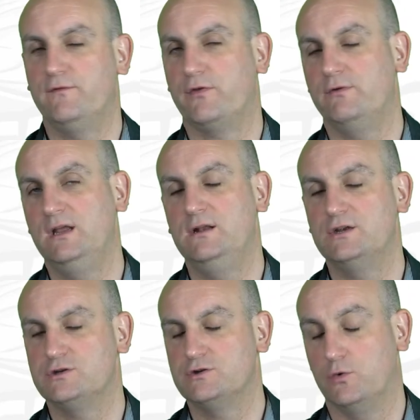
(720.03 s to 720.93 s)
the three
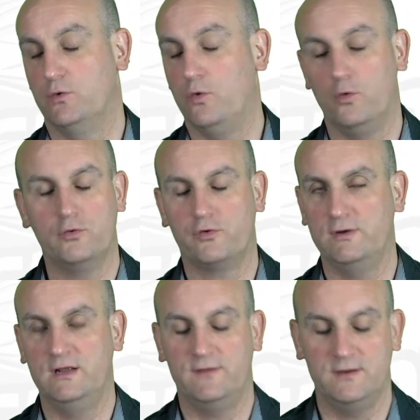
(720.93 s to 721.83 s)
conditions or all
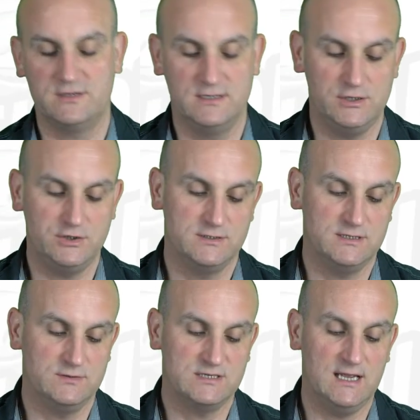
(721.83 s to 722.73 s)
three of those conditions,
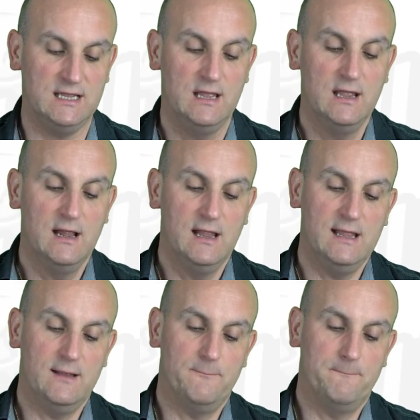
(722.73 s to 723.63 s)
and it will say,
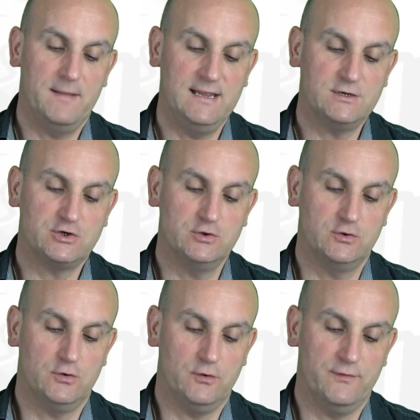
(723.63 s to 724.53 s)
make
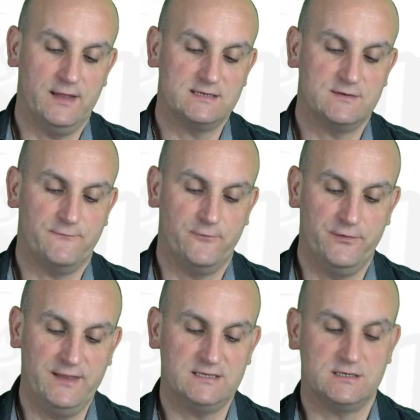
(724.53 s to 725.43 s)
sure that for
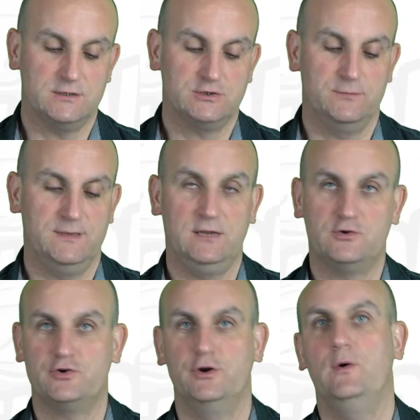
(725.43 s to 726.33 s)
this to be
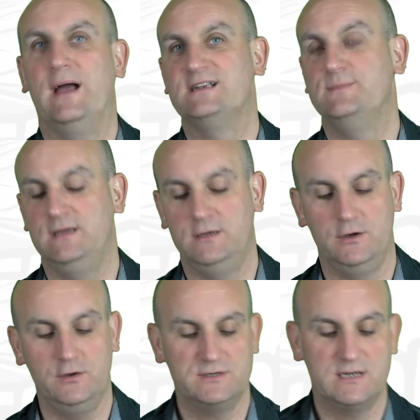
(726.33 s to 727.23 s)
true and to be
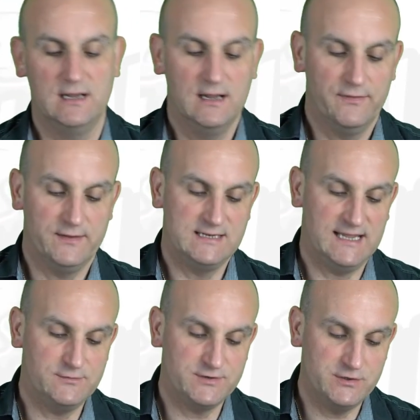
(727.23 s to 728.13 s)
used, the
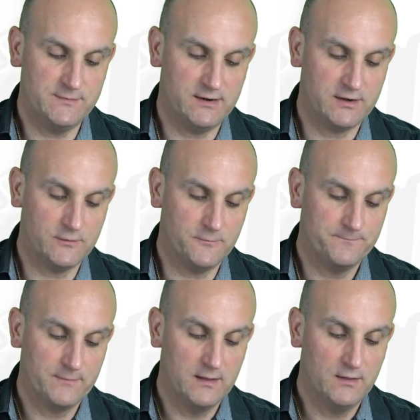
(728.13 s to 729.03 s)
data is numerical.
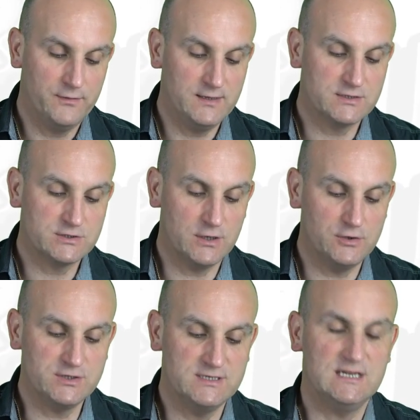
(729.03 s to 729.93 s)
The
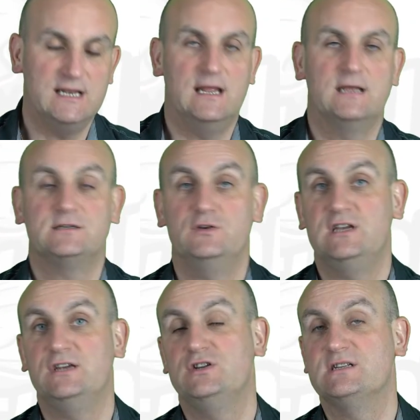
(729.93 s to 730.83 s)

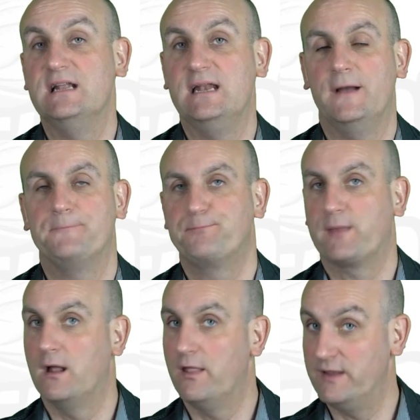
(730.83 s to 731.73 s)
association is linear.
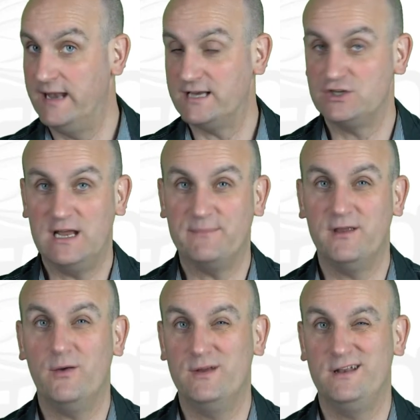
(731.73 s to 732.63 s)
The next
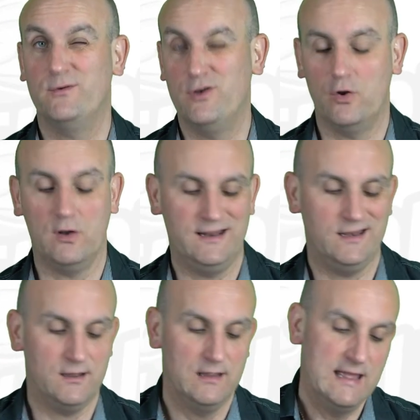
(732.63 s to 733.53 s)
chapter, we deal with
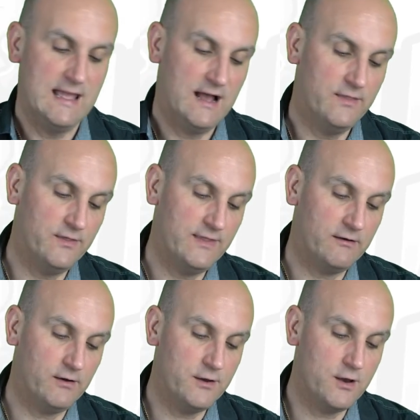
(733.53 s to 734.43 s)
nonlinear, and that
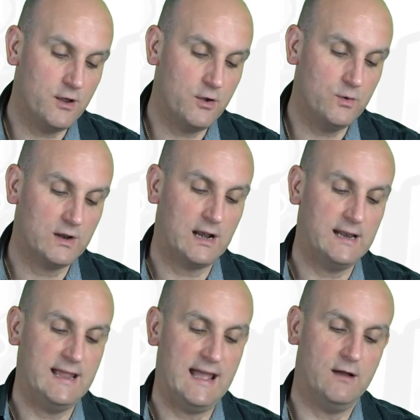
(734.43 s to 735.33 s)
there are no
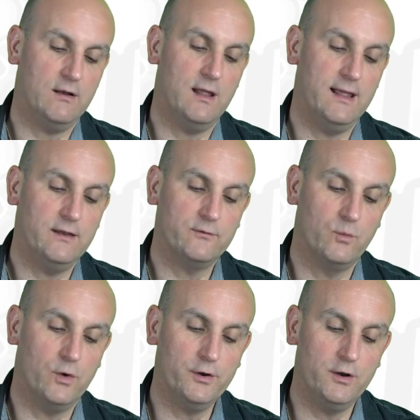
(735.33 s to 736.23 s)
clear outliers.
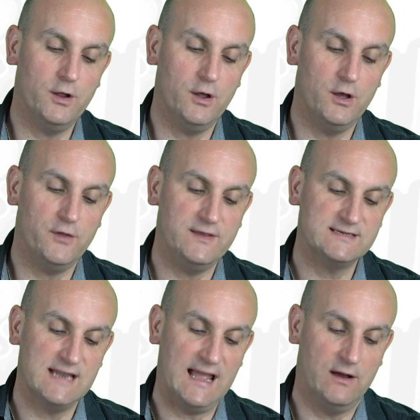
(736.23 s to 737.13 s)
What on earth
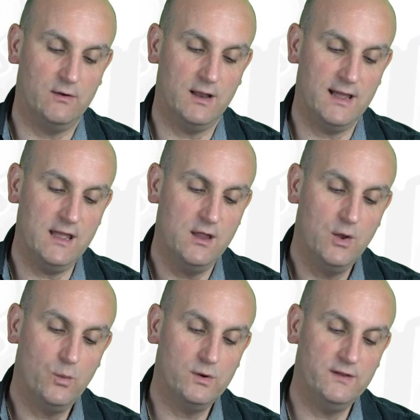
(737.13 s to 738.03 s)
is an outlier?
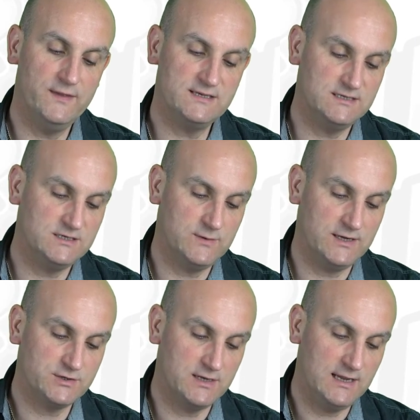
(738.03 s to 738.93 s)
Well, in this
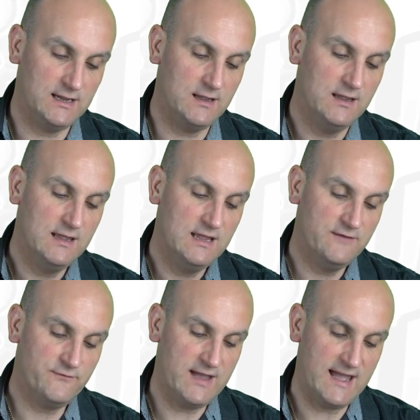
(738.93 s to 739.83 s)
situation here,
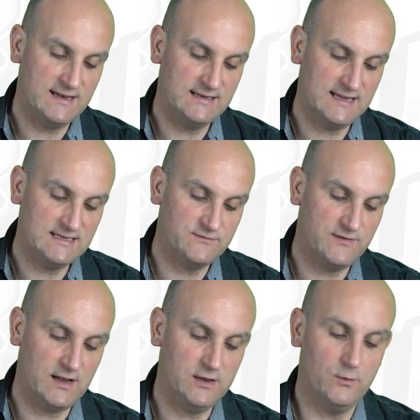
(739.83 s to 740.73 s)
if I had a data
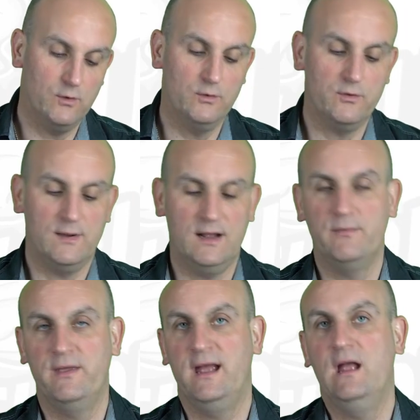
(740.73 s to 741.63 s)
value all the way
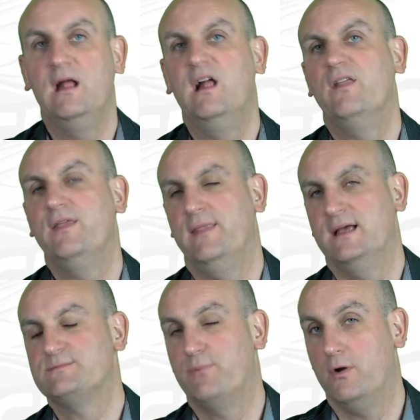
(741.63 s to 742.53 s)
up there, then
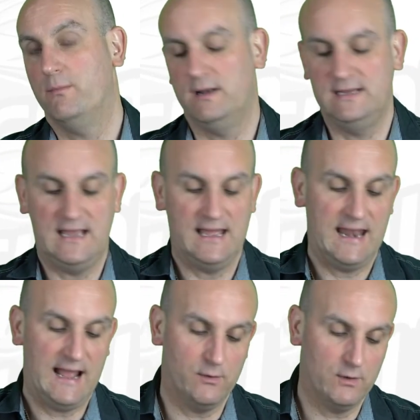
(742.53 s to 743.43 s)
that's probably
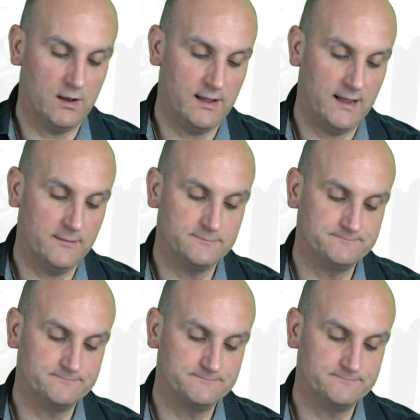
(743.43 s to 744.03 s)
an outlier.